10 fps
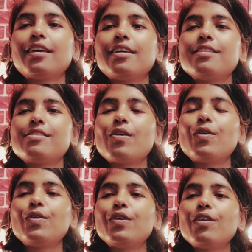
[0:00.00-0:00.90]

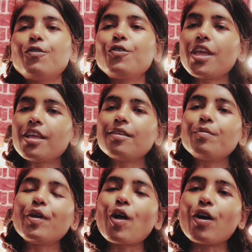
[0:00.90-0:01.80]
So if you take the
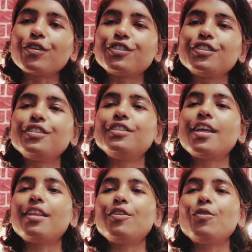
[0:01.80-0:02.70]
precaution
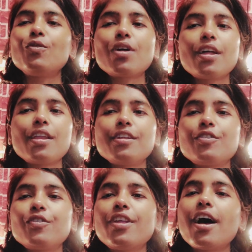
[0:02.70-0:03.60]
and you correct
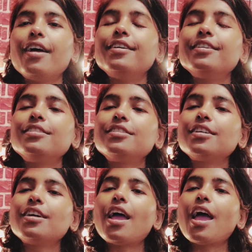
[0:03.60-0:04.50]
your diet
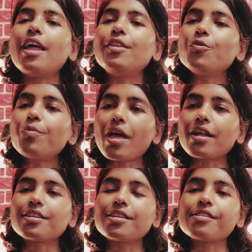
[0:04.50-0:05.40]
and you
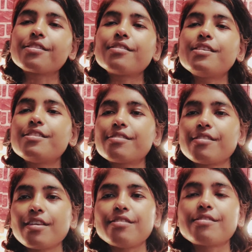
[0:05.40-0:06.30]
practice these
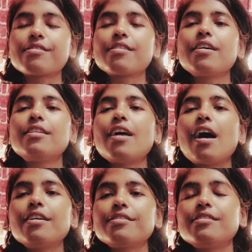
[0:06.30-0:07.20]
things, the
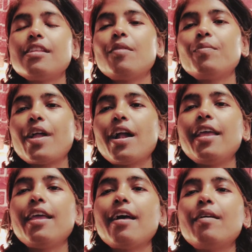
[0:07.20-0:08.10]
asana,
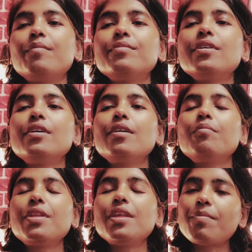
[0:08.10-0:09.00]
pranayam,
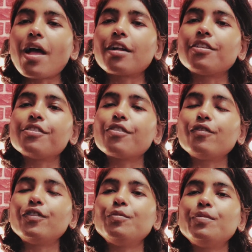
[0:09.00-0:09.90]
pre-practice of
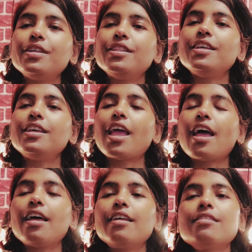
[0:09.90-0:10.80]
the breathing
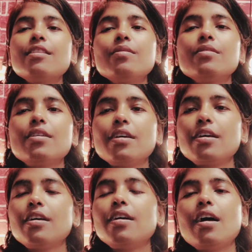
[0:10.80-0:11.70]
and the
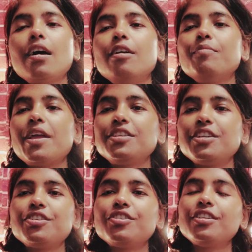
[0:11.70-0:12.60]

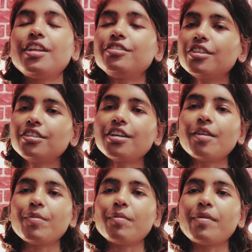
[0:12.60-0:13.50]
meditation and
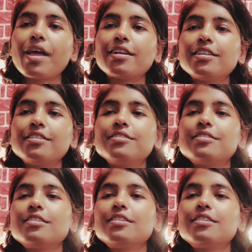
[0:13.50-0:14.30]
shatkarma practice,